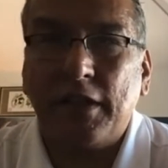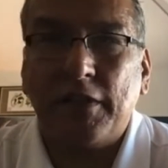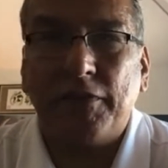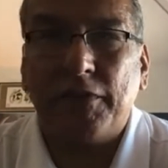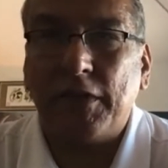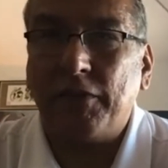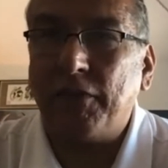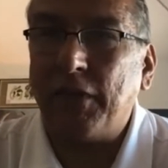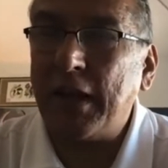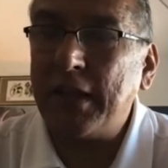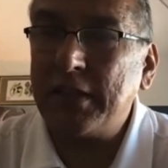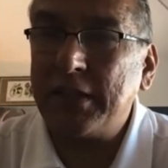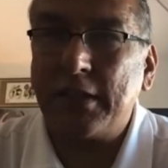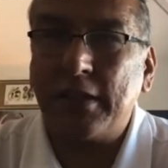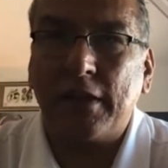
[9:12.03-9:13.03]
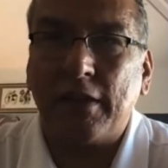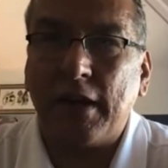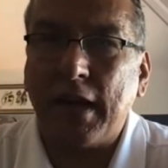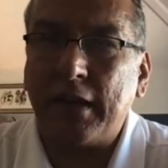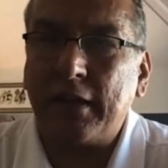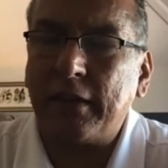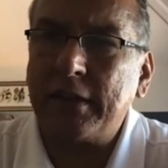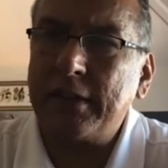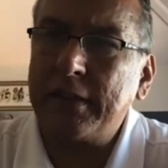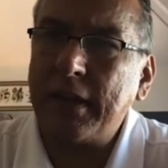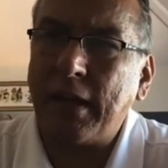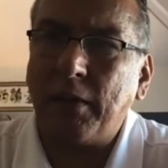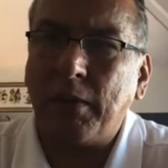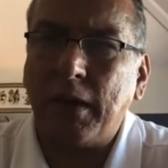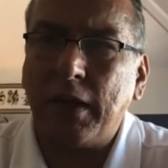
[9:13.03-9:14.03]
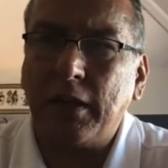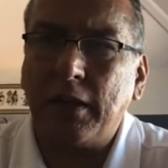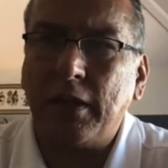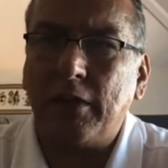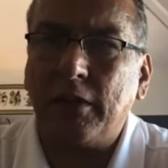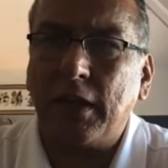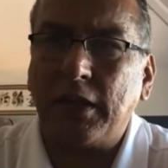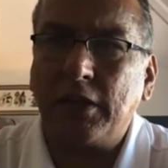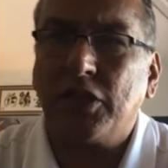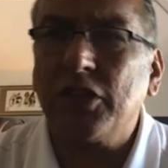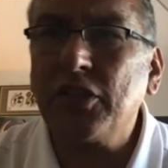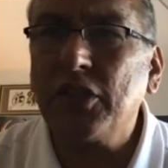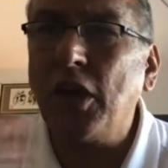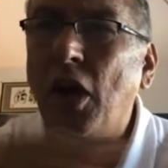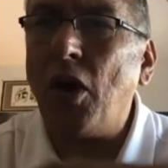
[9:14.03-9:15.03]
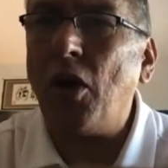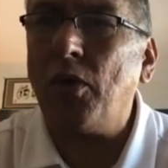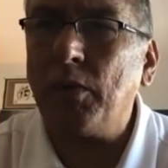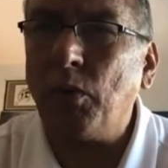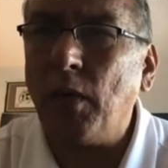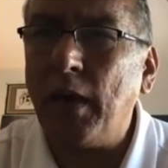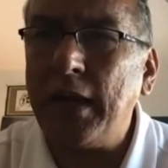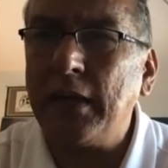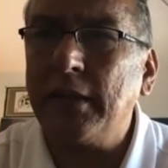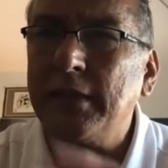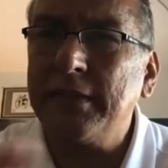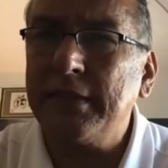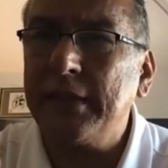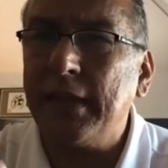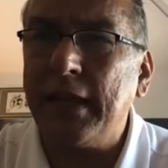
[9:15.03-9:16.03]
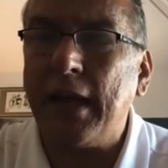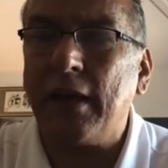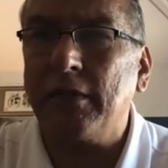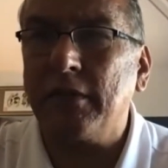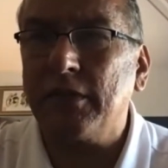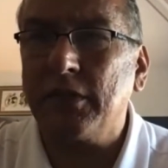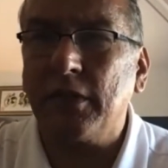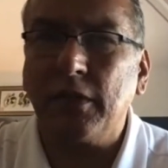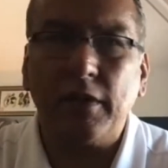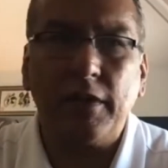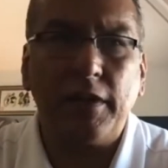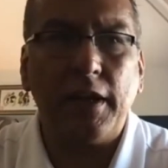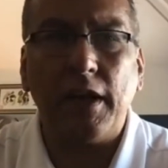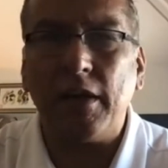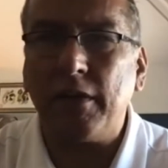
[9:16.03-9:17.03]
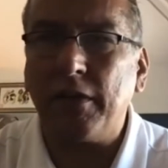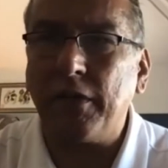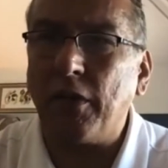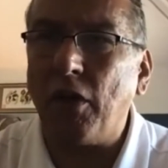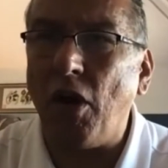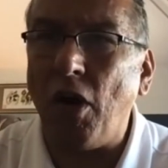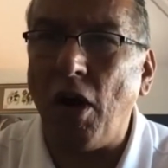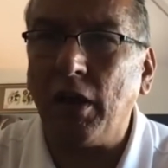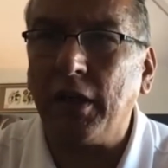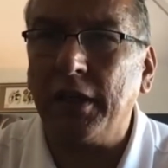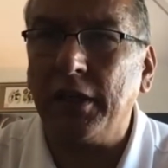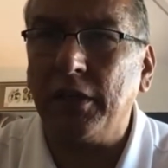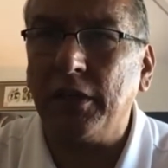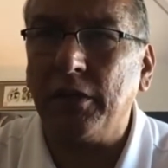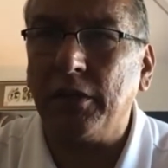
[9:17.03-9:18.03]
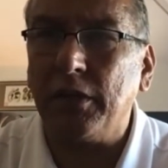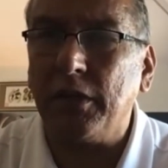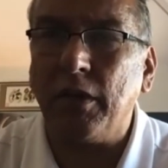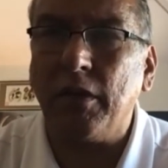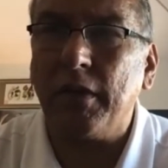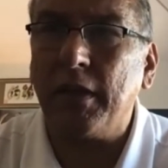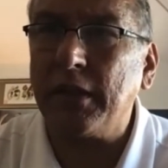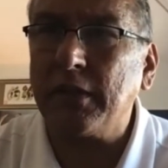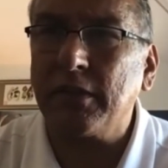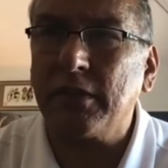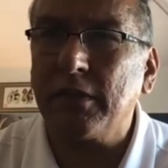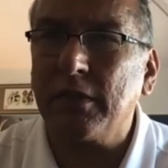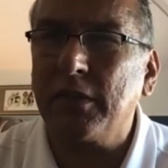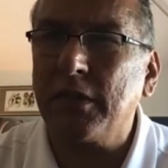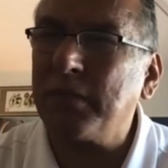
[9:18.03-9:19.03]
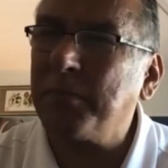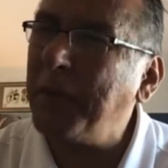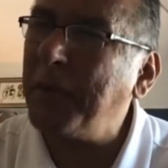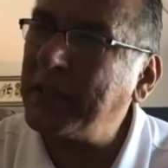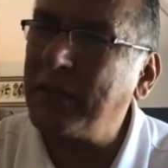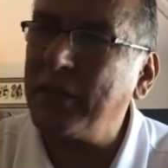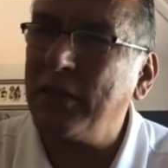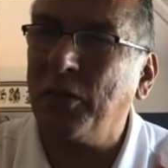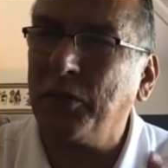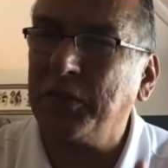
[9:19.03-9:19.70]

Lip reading: give the advice to their athletes that way, like just go and wait and see it out. And so they're hawking you, and that's just makes no